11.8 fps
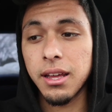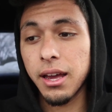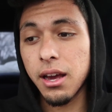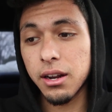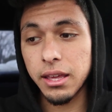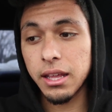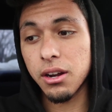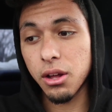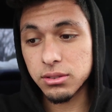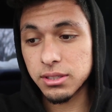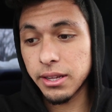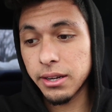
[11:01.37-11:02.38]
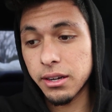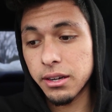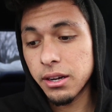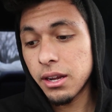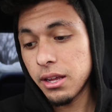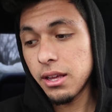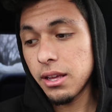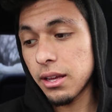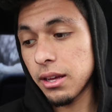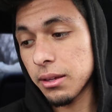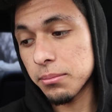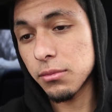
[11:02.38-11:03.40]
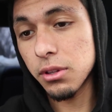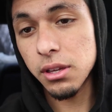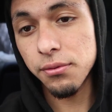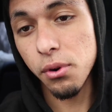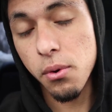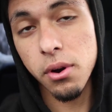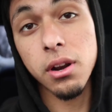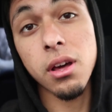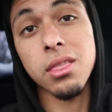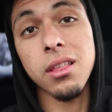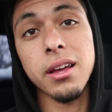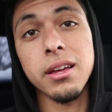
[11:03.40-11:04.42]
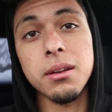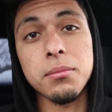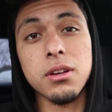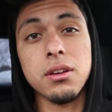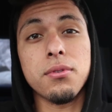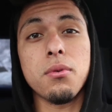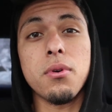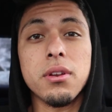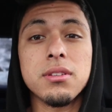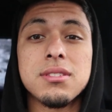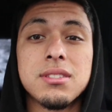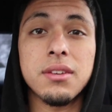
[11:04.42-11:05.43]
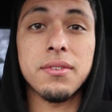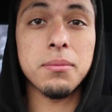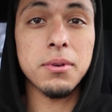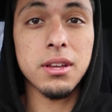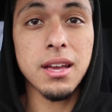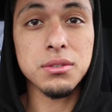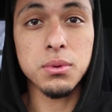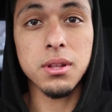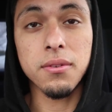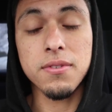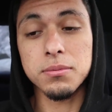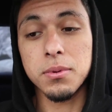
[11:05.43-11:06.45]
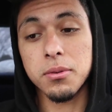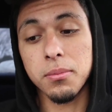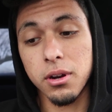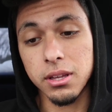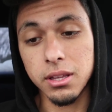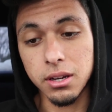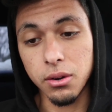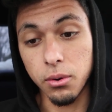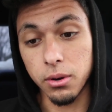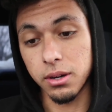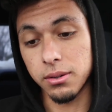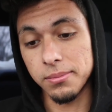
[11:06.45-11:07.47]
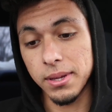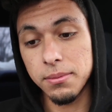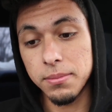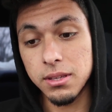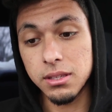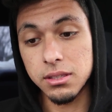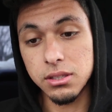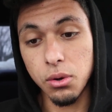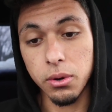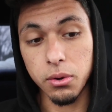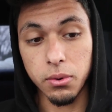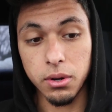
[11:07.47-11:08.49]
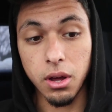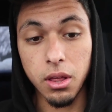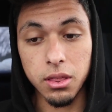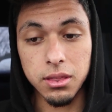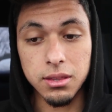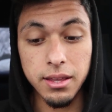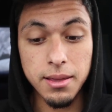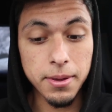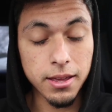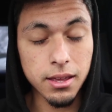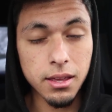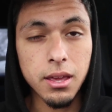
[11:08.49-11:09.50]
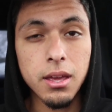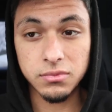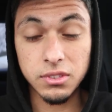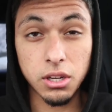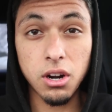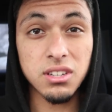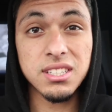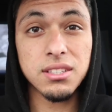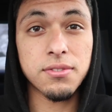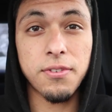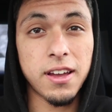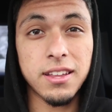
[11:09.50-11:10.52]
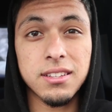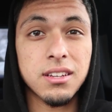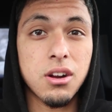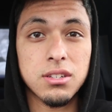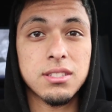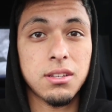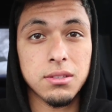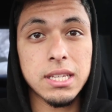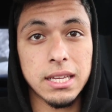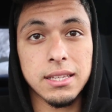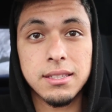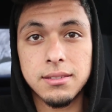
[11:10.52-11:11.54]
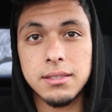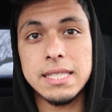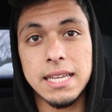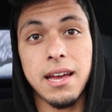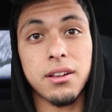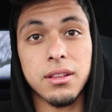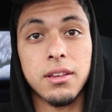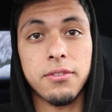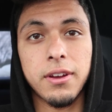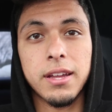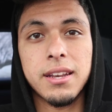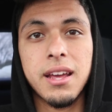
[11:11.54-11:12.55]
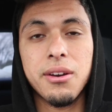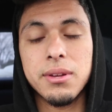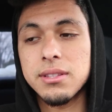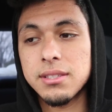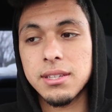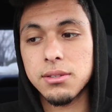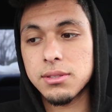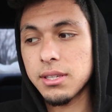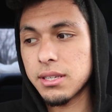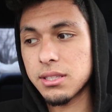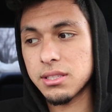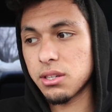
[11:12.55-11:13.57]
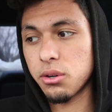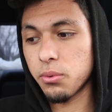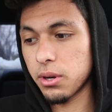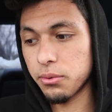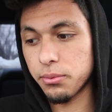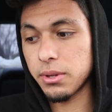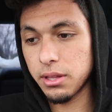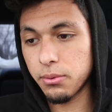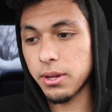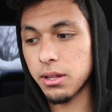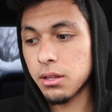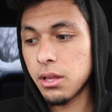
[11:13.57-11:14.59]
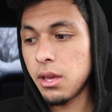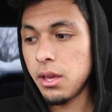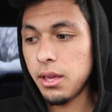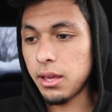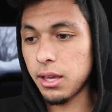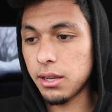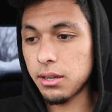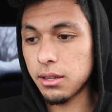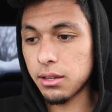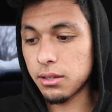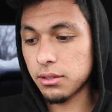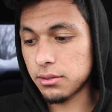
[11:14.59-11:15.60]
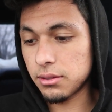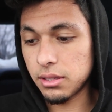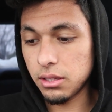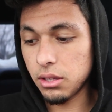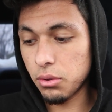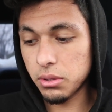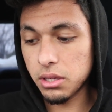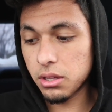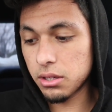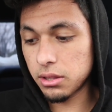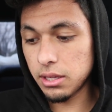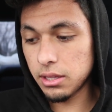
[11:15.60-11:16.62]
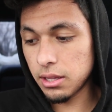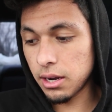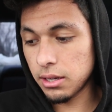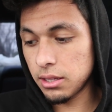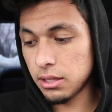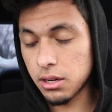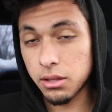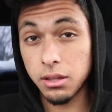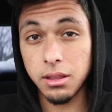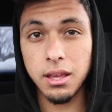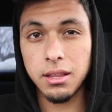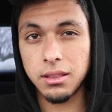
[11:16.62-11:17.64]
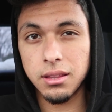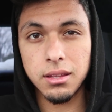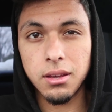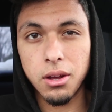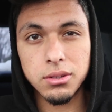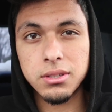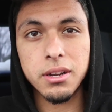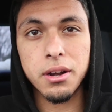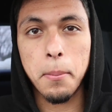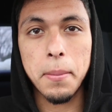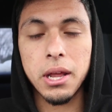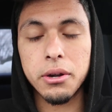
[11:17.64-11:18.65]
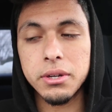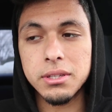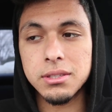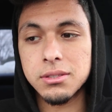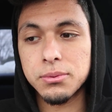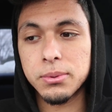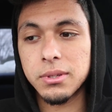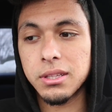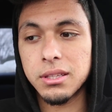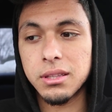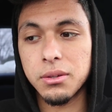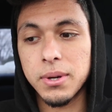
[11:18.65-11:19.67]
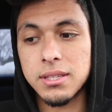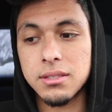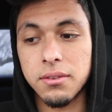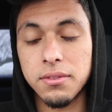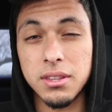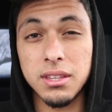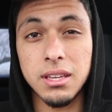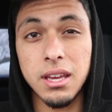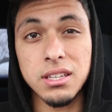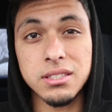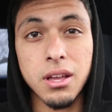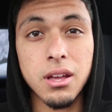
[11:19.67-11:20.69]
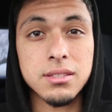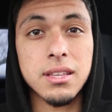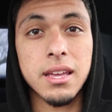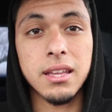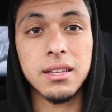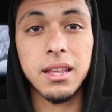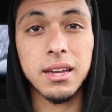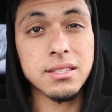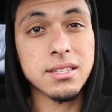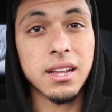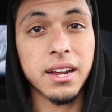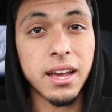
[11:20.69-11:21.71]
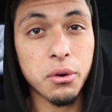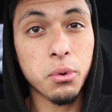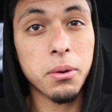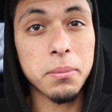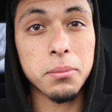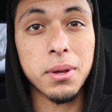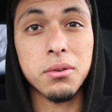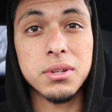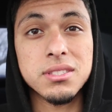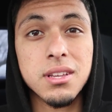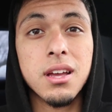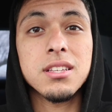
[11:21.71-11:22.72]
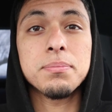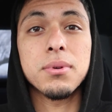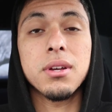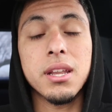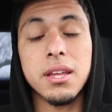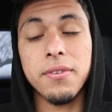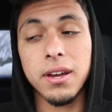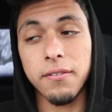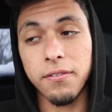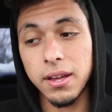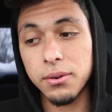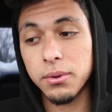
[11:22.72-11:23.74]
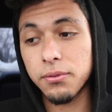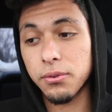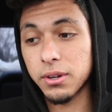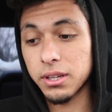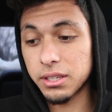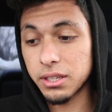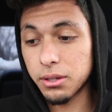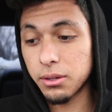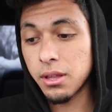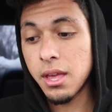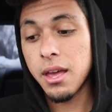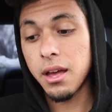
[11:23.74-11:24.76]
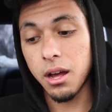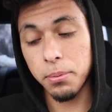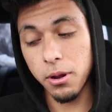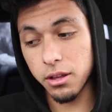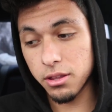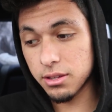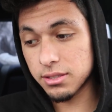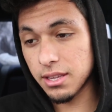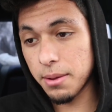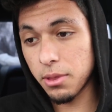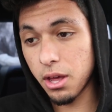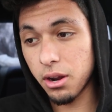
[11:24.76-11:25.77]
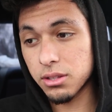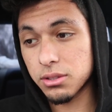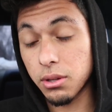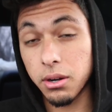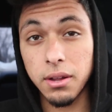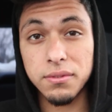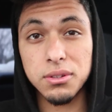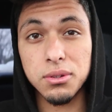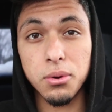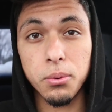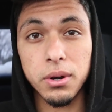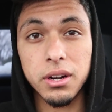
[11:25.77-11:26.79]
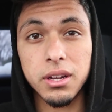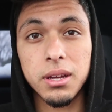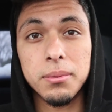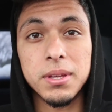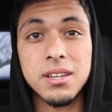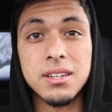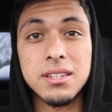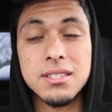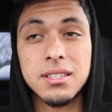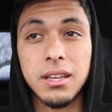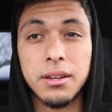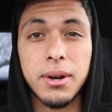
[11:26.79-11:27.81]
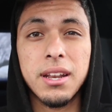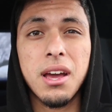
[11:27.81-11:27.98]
I gotta get an alternator. I'm looking for one online. I'm looking for one to see if anybody has one on the Facebook market, or maybe order one on eBay. The car sounds fine. The car sounds like it's idling fine now. It sounds like it's gonna run really well. And the only other thing that I need other than the alternator and battery is really the rest of the exhaust. And like I said, I kind of want to build my own exhaust, but if I can find one for a good deal, I'll probably just slap that on so I don't have to do the work, because right